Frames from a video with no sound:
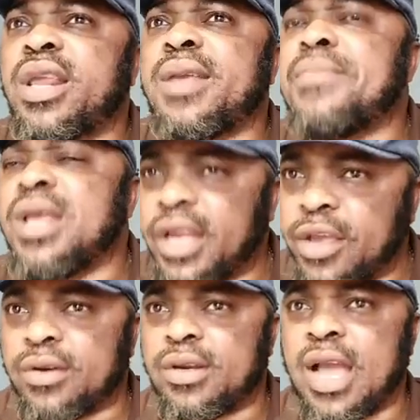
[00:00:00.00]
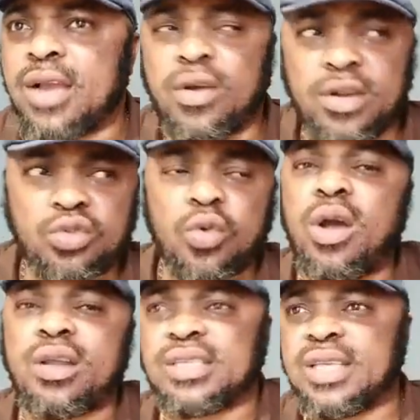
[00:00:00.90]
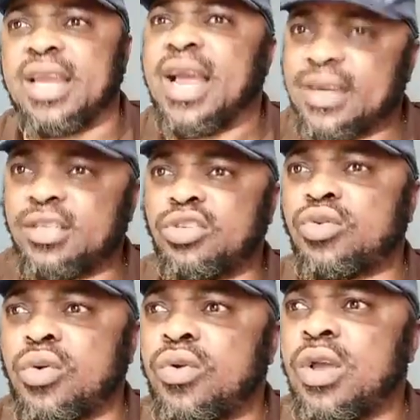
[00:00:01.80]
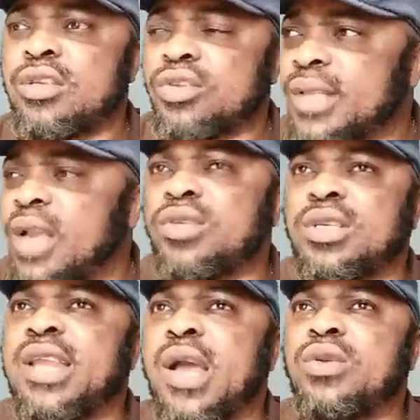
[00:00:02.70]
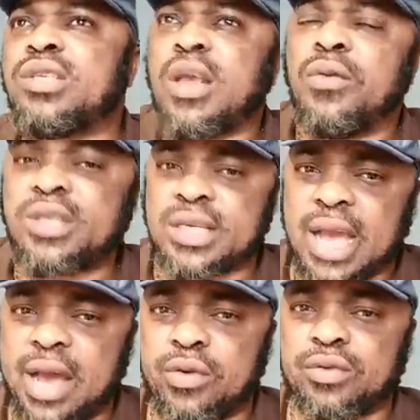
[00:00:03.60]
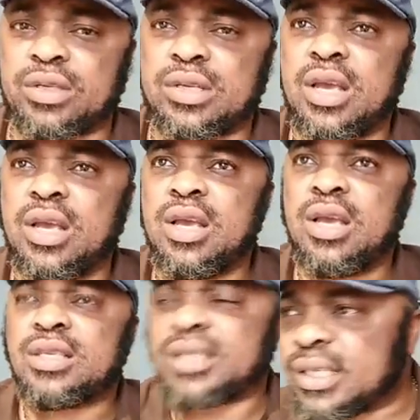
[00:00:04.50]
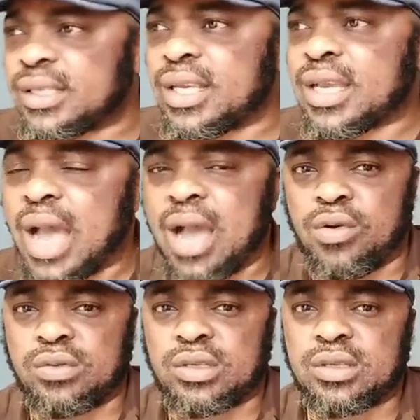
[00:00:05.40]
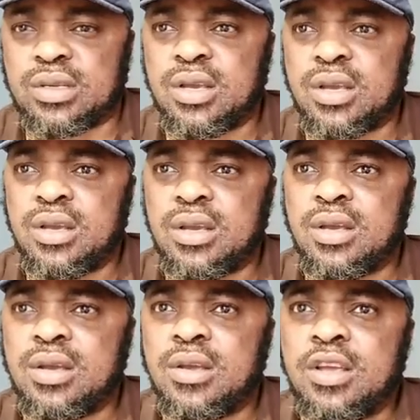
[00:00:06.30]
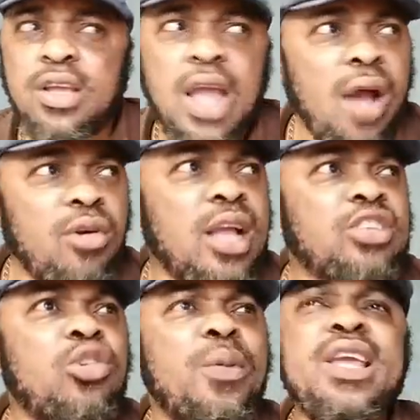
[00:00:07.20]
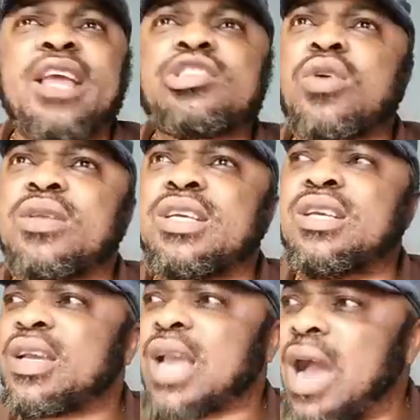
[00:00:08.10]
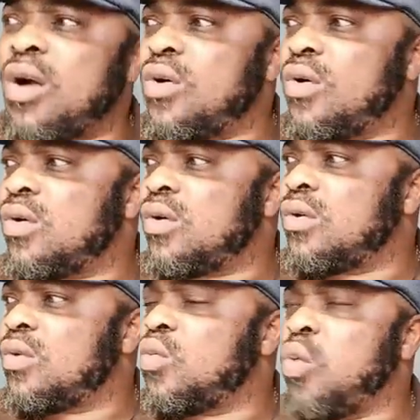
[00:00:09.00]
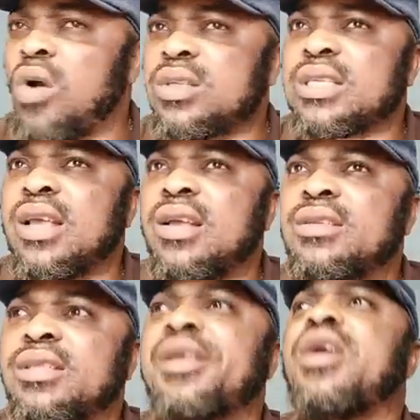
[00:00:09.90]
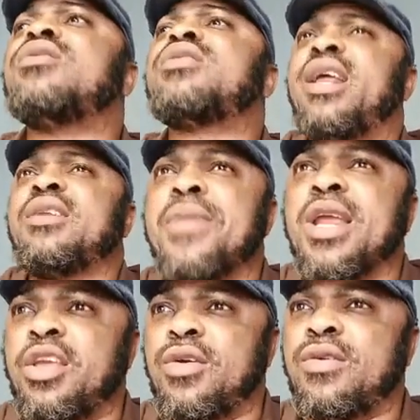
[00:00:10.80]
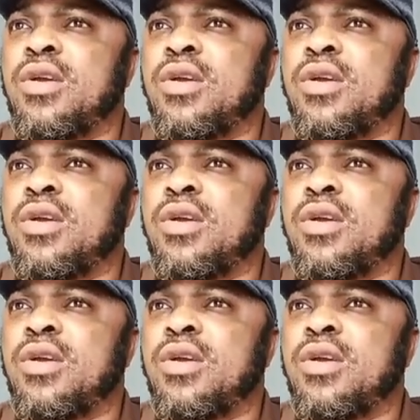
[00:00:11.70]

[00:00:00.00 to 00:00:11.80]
3 million, according to what he said. And it is true. Sometimes you see there with 70 cows, 60 cows. How can somebody escorting cow worth 300 million,